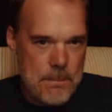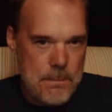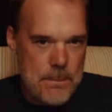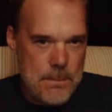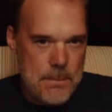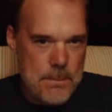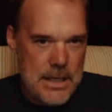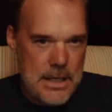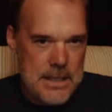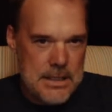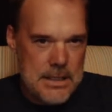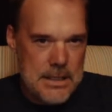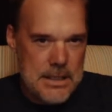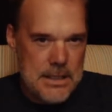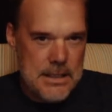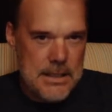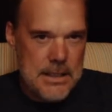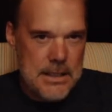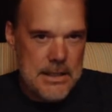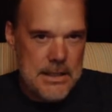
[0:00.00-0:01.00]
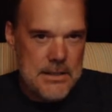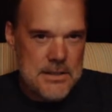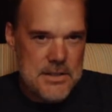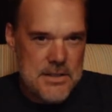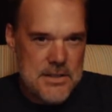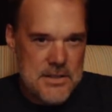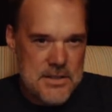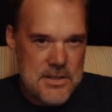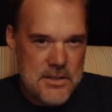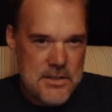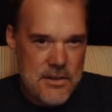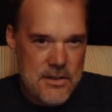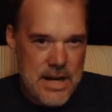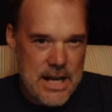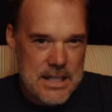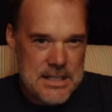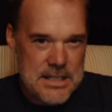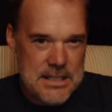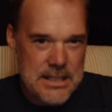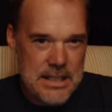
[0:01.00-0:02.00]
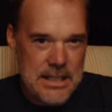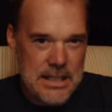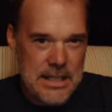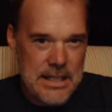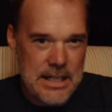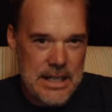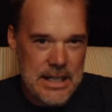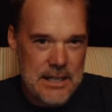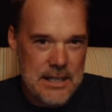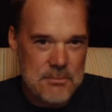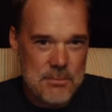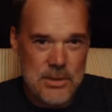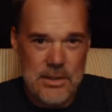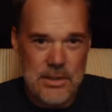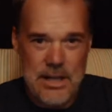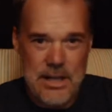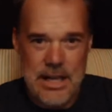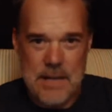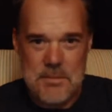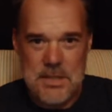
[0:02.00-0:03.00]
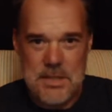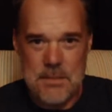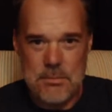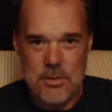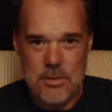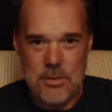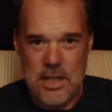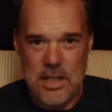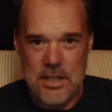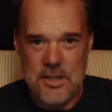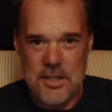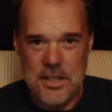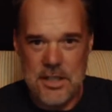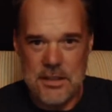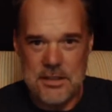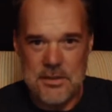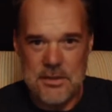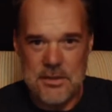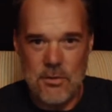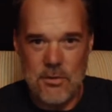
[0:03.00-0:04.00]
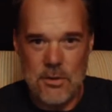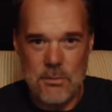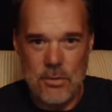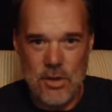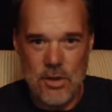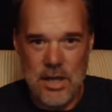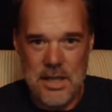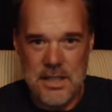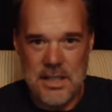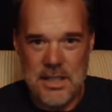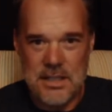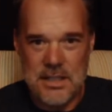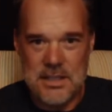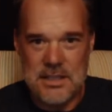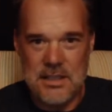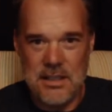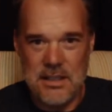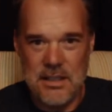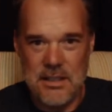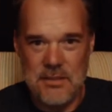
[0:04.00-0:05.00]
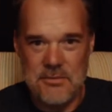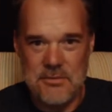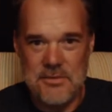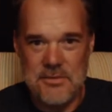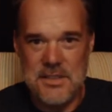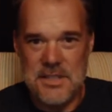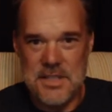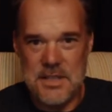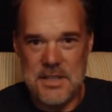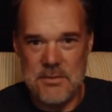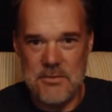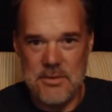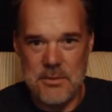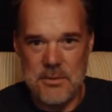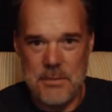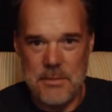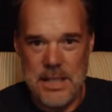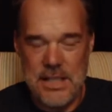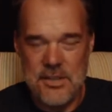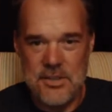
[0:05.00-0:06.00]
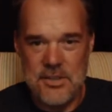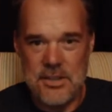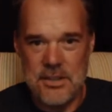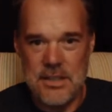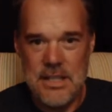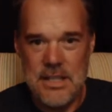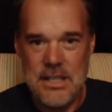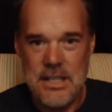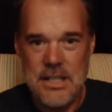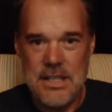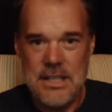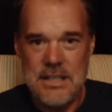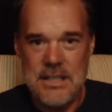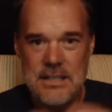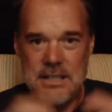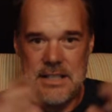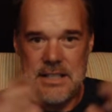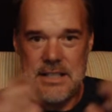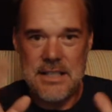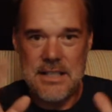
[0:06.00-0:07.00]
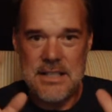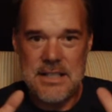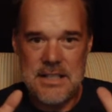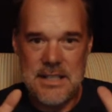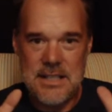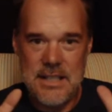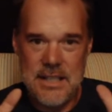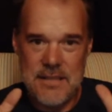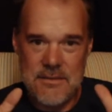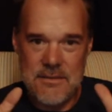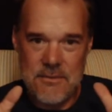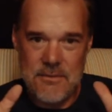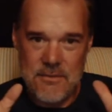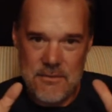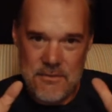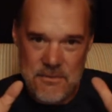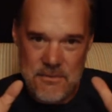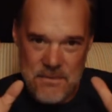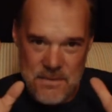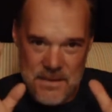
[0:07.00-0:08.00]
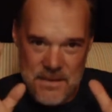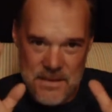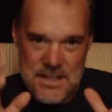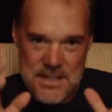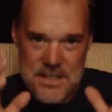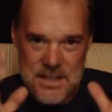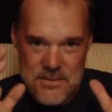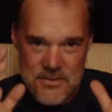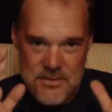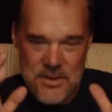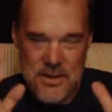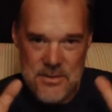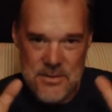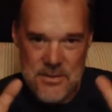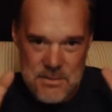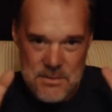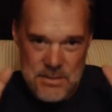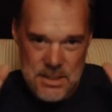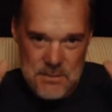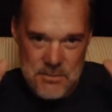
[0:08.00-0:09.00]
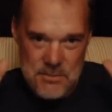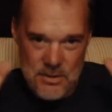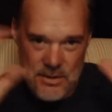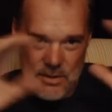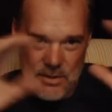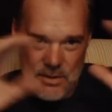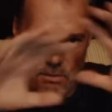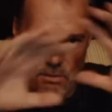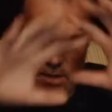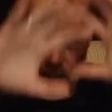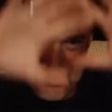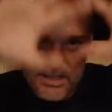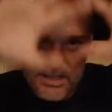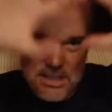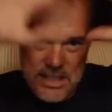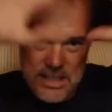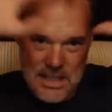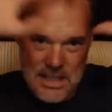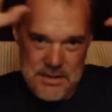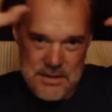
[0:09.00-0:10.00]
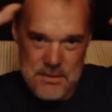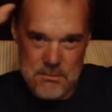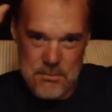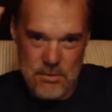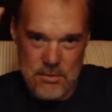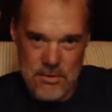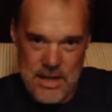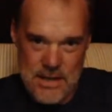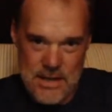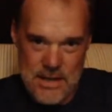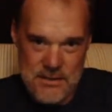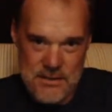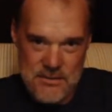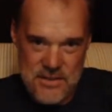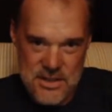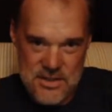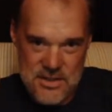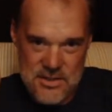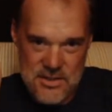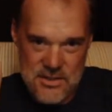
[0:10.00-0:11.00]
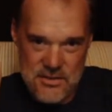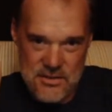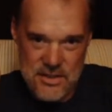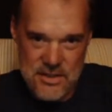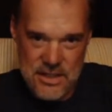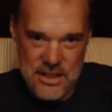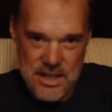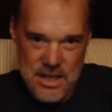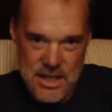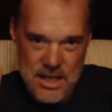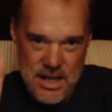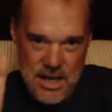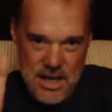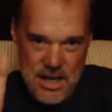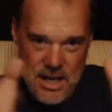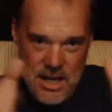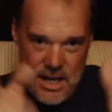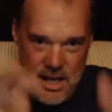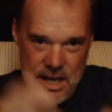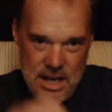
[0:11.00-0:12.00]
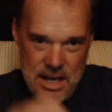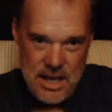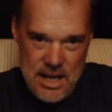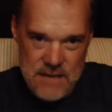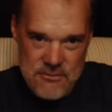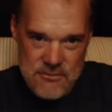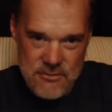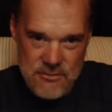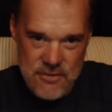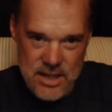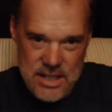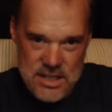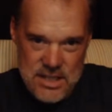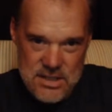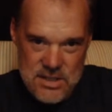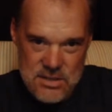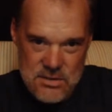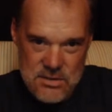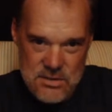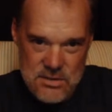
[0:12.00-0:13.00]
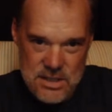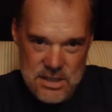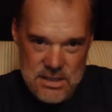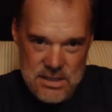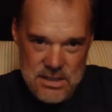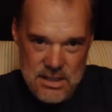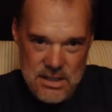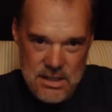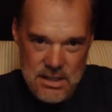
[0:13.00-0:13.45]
but they're distracting and perhaps a project or product of disinformation in the sense that this is for those people that want to take the breath of history and fine tune it